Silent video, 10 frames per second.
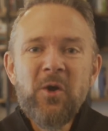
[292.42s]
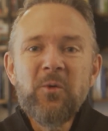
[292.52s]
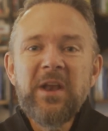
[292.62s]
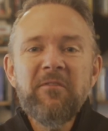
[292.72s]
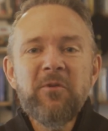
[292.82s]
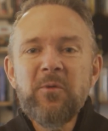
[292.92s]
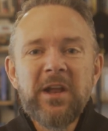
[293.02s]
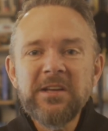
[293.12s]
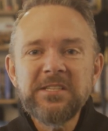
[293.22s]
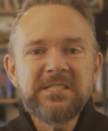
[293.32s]
When everyone
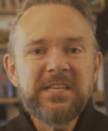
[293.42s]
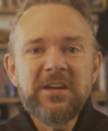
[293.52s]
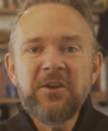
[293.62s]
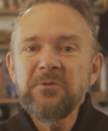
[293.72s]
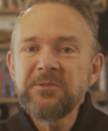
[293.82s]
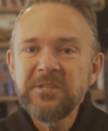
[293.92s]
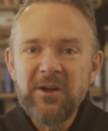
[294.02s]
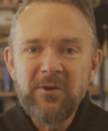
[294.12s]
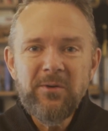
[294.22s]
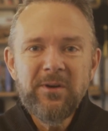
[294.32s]
else is saying go
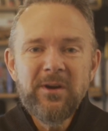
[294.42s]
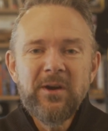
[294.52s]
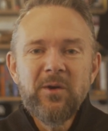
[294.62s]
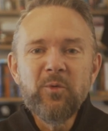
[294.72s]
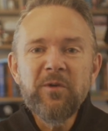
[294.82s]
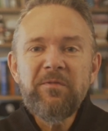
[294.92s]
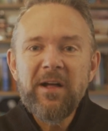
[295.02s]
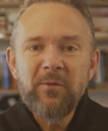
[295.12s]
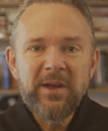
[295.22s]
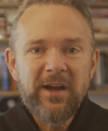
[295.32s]
slow, we're
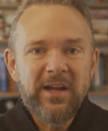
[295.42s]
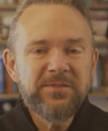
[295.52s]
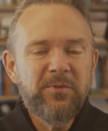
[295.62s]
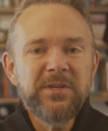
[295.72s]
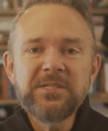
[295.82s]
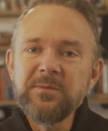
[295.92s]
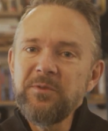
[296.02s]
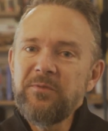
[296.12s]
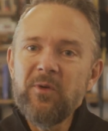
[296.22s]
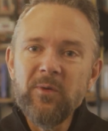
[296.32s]
following God's voice to
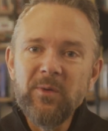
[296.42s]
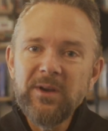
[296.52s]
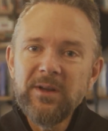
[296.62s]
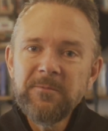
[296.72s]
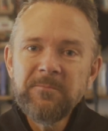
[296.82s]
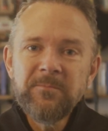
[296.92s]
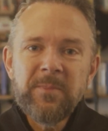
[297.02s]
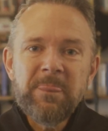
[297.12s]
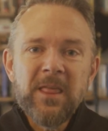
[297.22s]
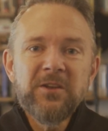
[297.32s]
move forward.
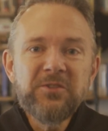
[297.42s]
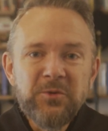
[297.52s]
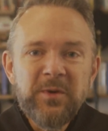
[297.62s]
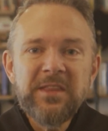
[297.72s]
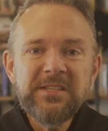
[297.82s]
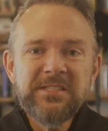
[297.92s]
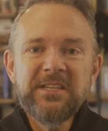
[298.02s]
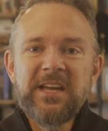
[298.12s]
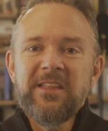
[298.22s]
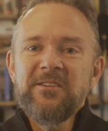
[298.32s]
Doing this
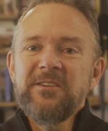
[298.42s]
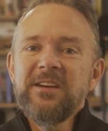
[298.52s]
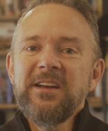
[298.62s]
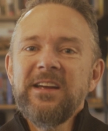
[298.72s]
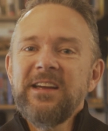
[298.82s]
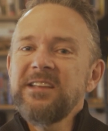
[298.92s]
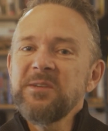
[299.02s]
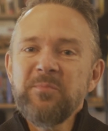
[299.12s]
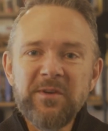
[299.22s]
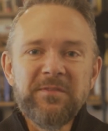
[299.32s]
together, it's a
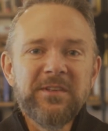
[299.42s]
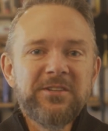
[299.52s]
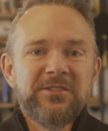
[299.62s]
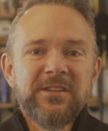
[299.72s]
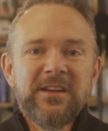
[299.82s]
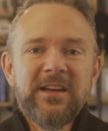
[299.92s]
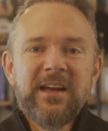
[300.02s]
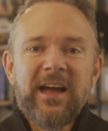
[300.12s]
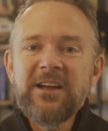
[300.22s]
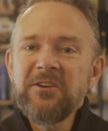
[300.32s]
privilege.
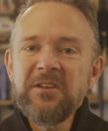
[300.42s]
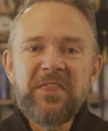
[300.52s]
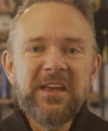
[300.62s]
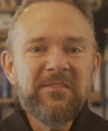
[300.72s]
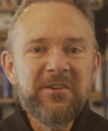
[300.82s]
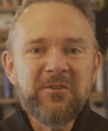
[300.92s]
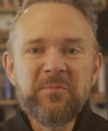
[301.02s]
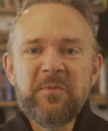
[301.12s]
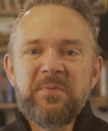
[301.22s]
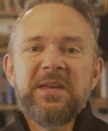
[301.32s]
I couldn't think of a
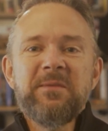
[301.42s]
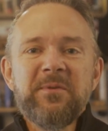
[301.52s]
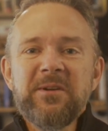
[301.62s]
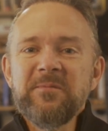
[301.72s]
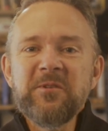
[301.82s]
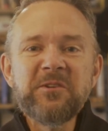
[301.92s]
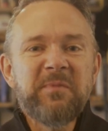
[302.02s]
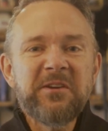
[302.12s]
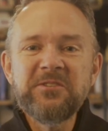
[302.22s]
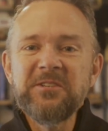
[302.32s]
group of people more
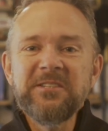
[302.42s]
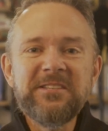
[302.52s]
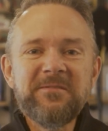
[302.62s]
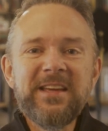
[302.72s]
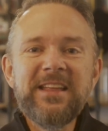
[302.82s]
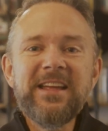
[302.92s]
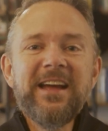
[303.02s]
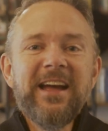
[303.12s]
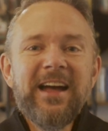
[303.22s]
special to me